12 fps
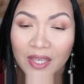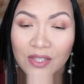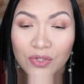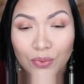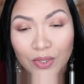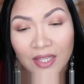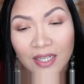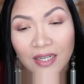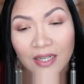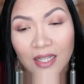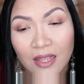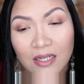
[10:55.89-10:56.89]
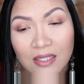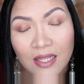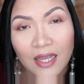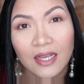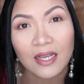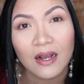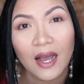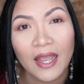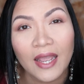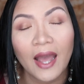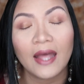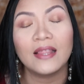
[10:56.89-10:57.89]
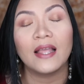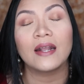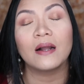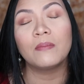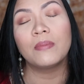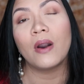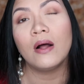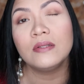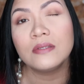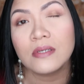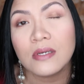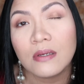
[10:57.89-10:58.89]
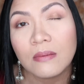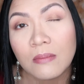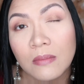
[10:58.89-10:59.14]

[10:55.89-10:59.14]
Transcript: It's really good. It looks like I had like a bronzy.